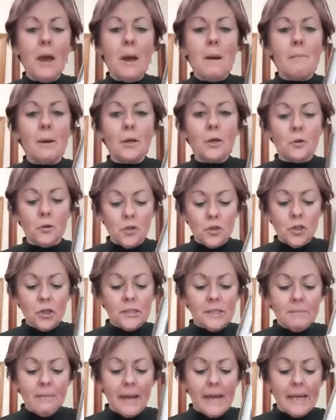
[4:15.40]
But you're
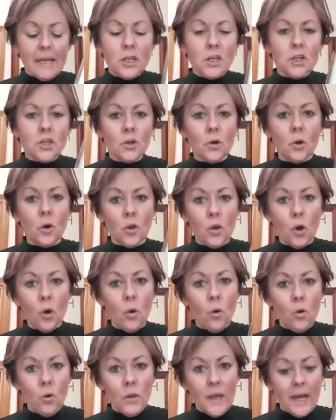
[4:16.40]
just making sure that
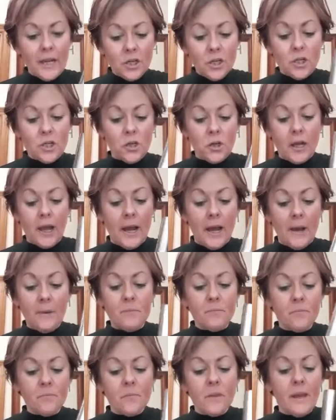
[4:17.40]
all that sugar
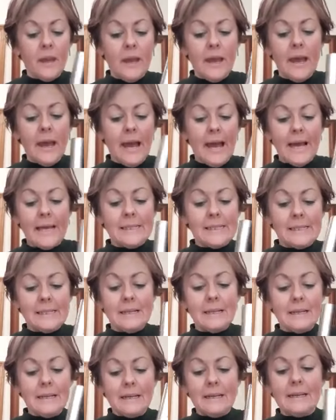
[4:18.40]
has
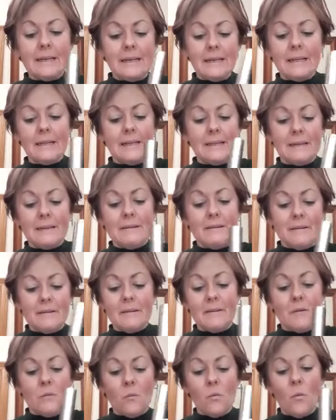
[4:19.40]

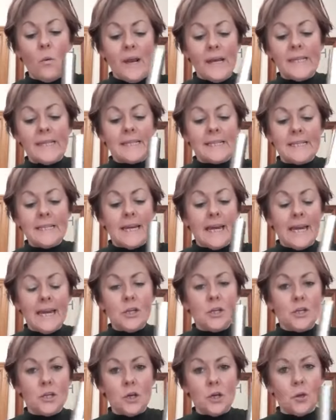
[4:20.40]
whisked
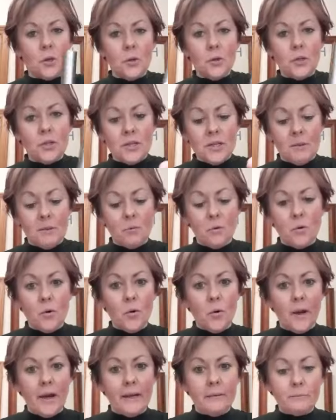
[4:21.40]
into the double
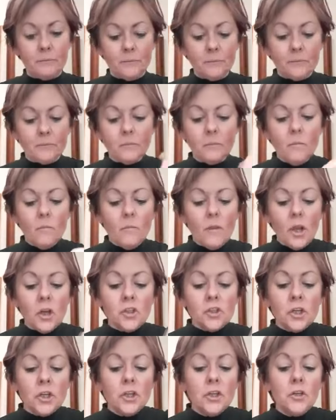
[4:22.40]
cream.
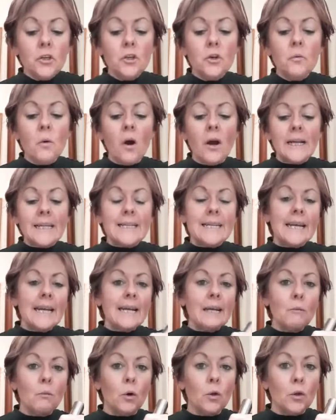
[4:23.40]
So you
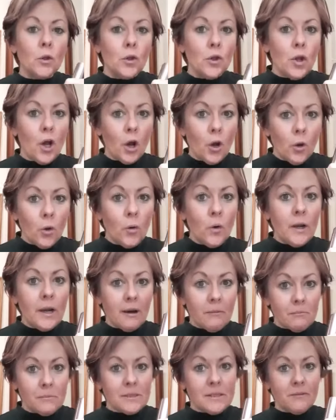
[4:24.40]
ideally want no
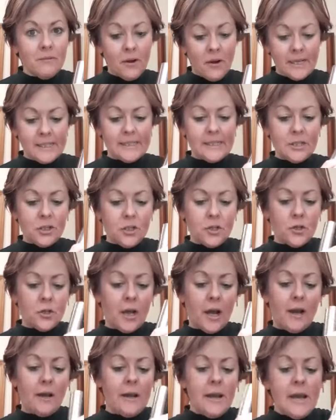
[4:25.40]
lumps of icing
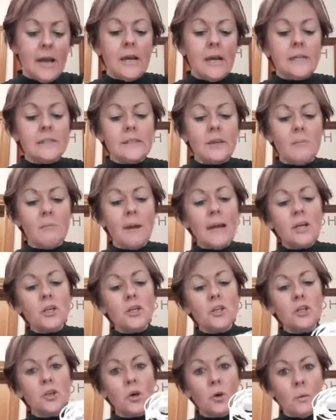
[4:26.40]
sugar. So make
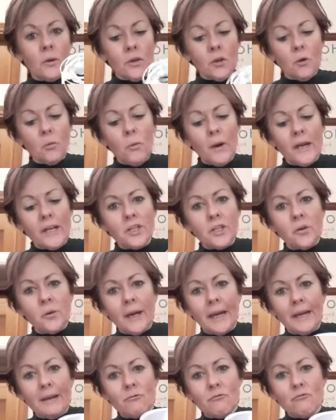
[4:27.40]
sure with your whisk you
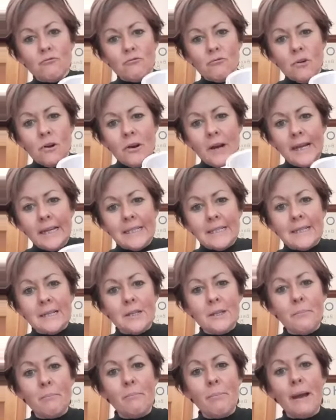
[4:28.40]
get it right at
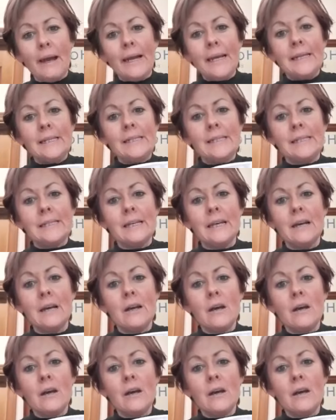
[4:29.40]
the base